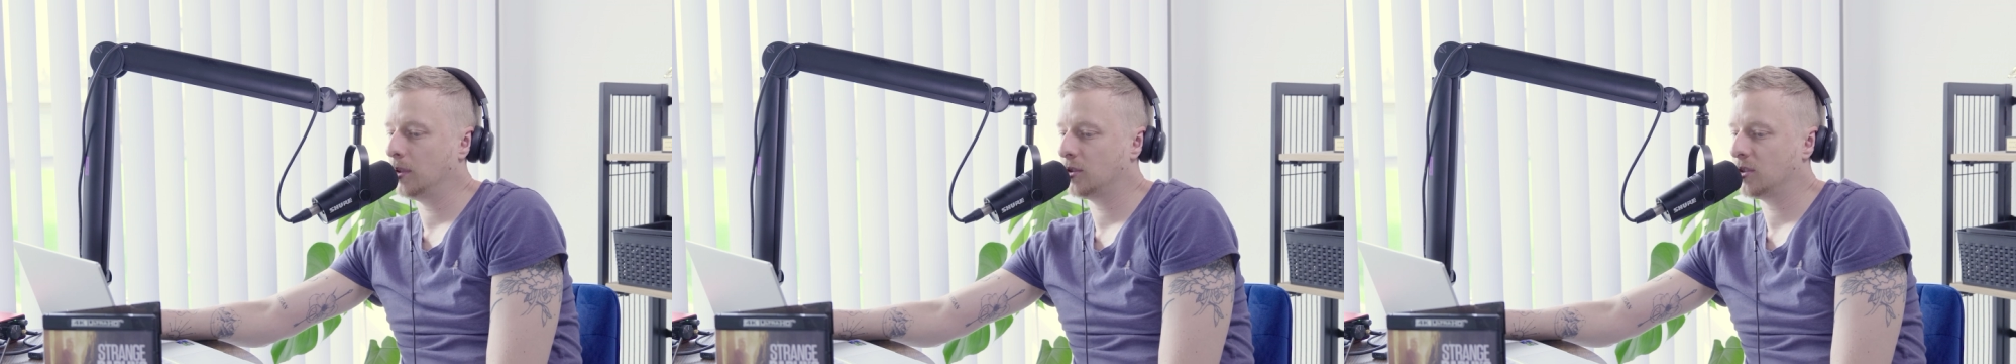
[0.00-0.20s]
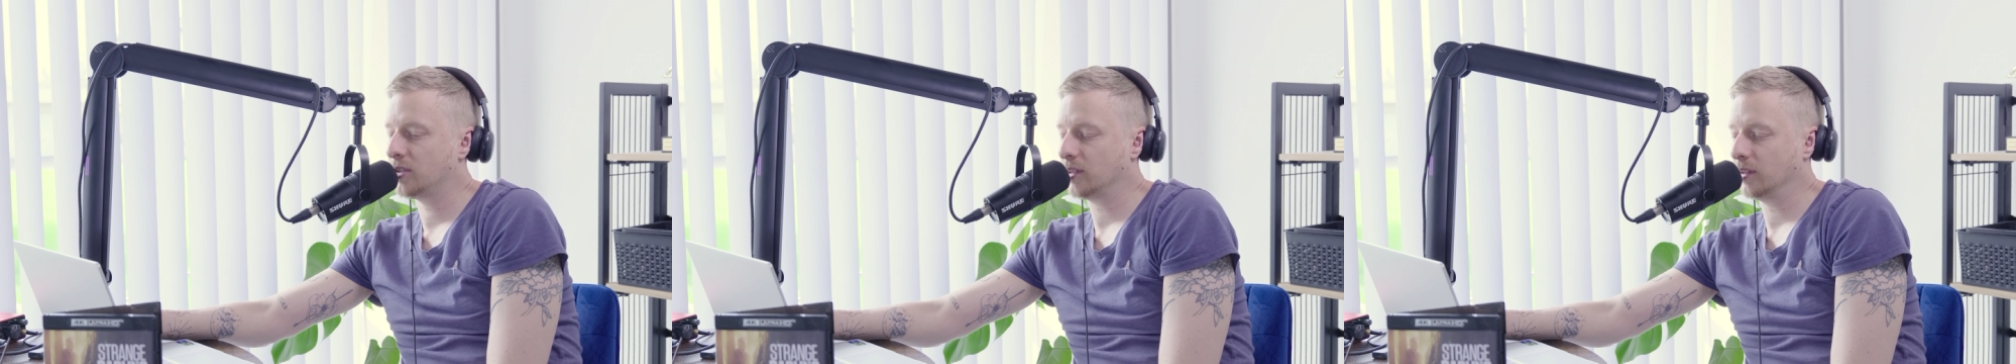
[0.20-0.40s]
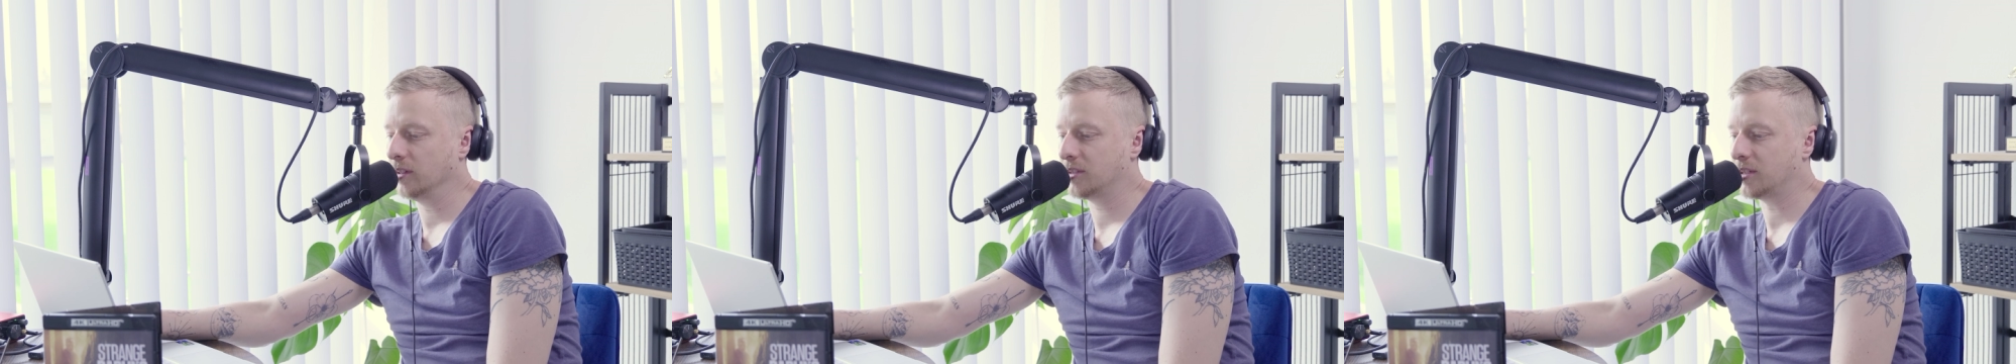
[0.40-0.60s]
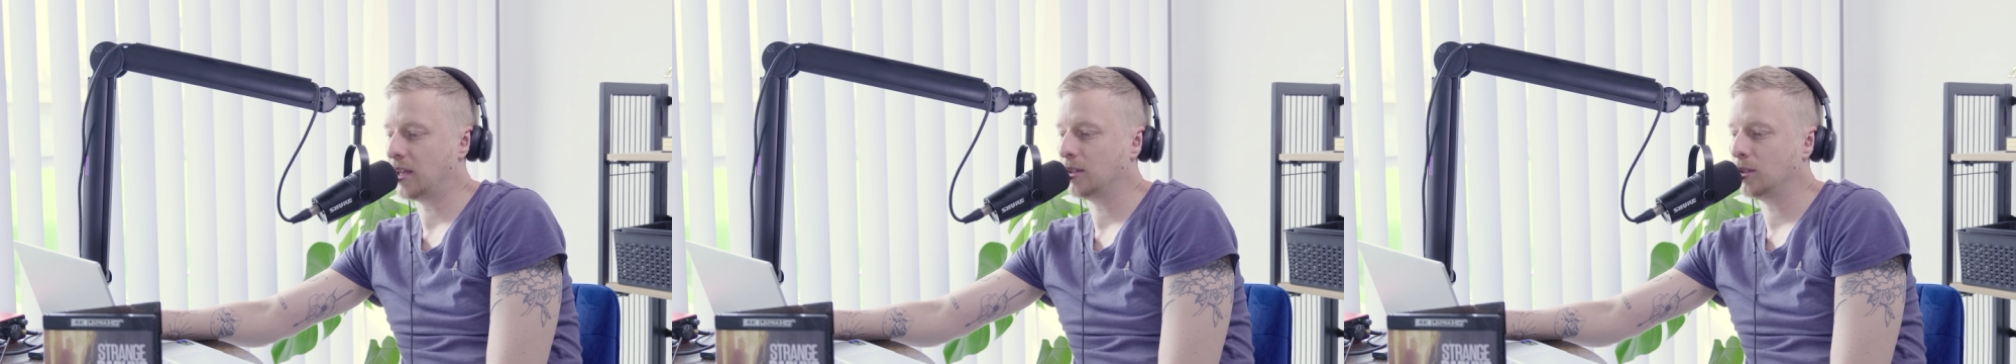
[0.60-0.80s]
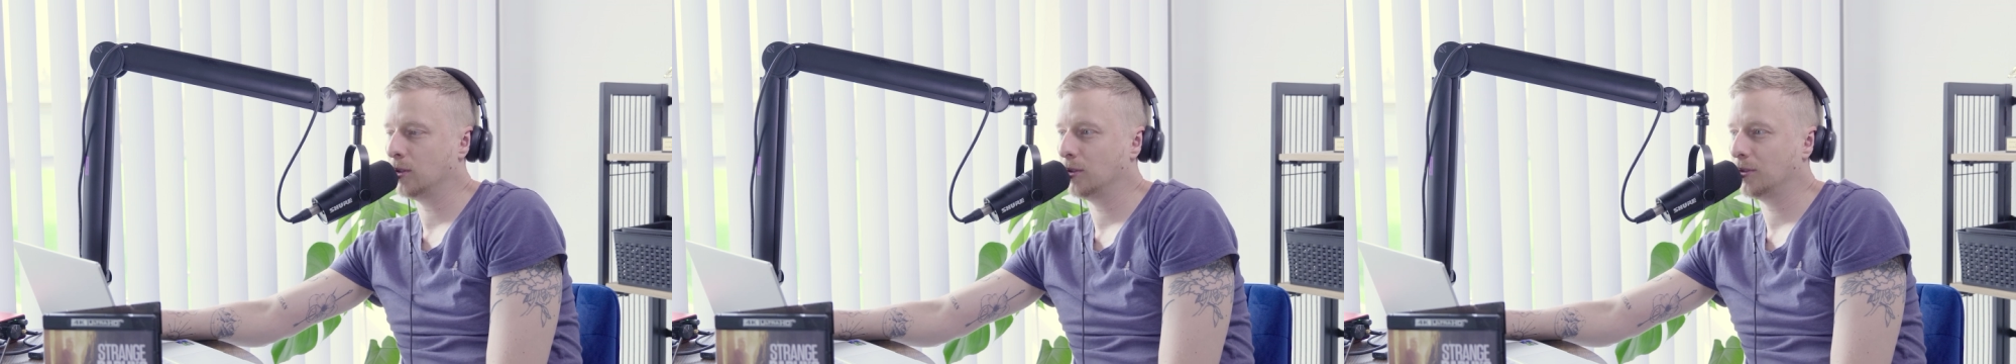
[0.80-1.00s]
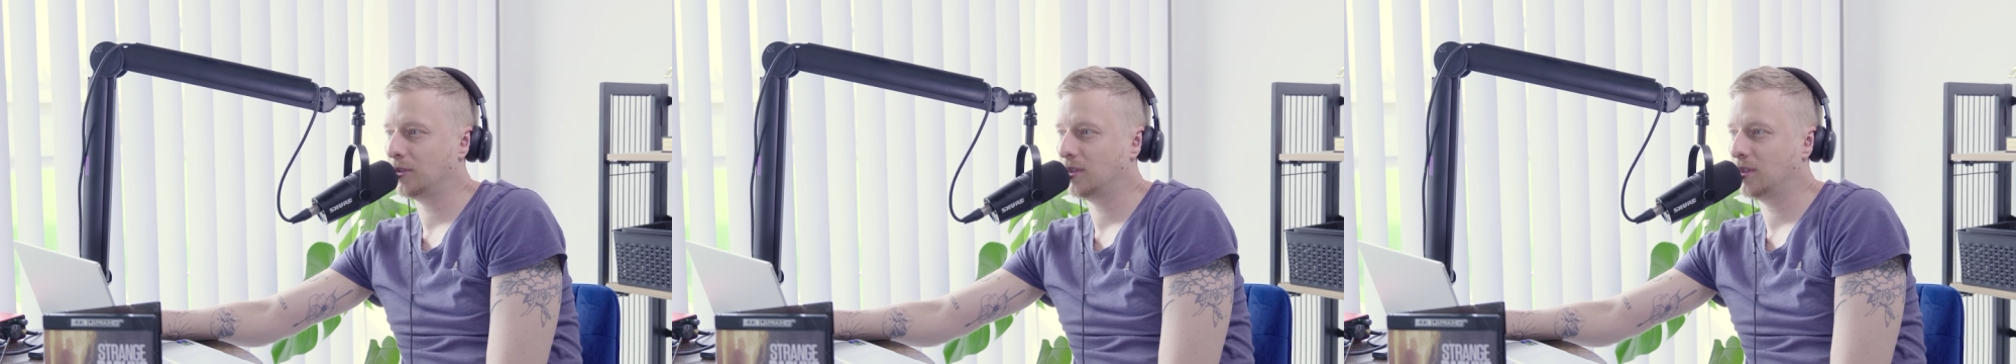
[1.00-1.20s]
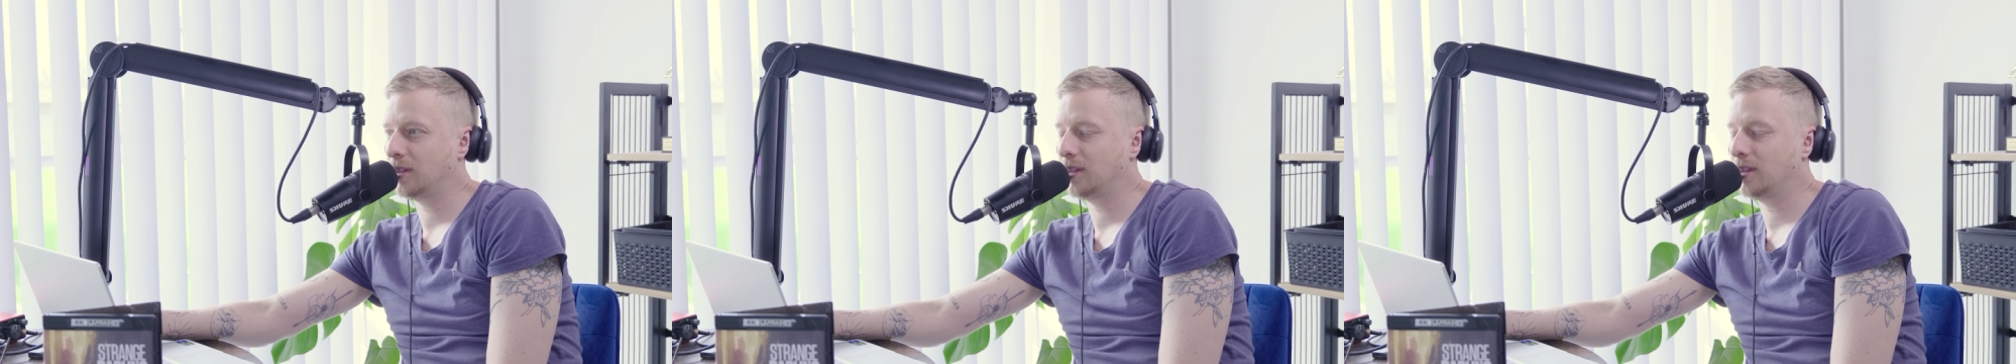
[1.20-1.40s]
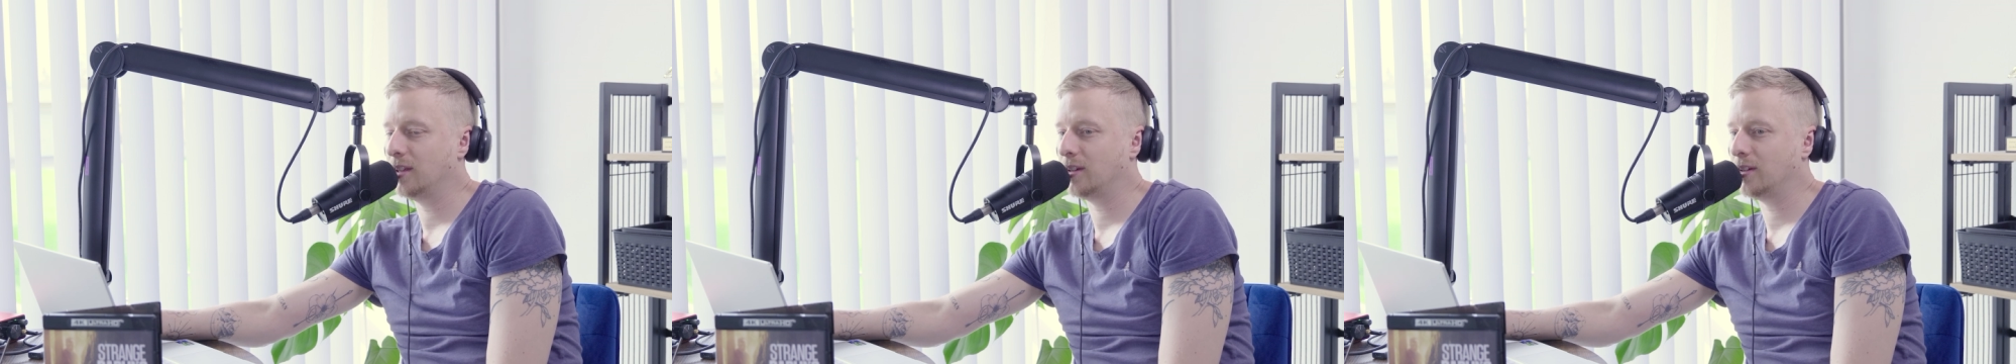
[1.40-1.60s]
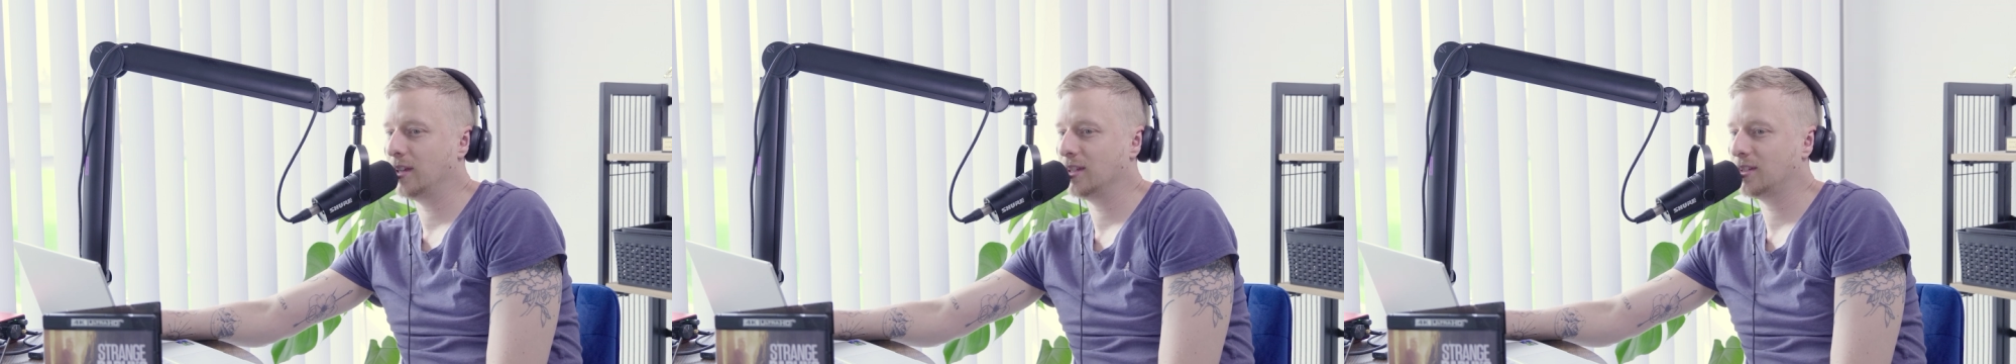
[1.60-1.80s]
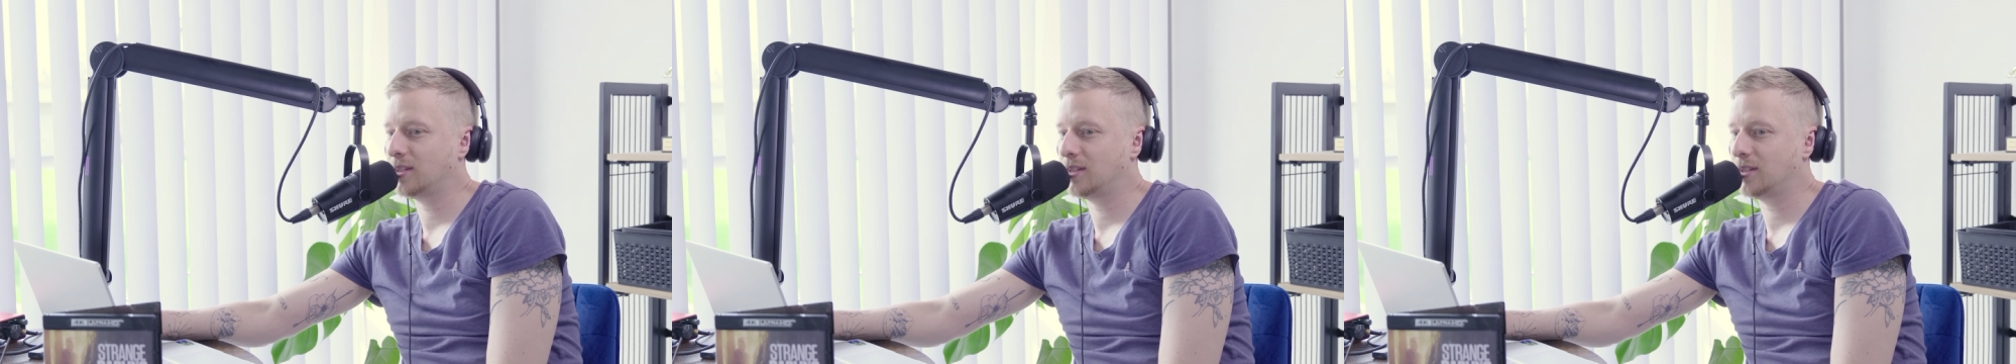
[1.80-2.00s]
Just a little side note. There
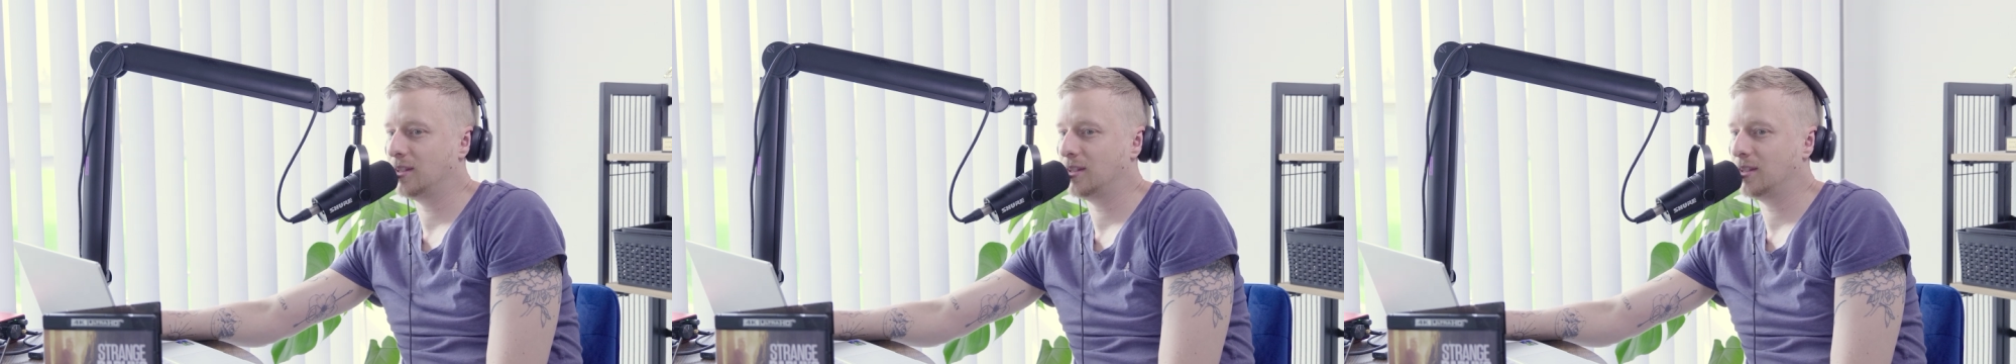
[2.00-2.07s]
is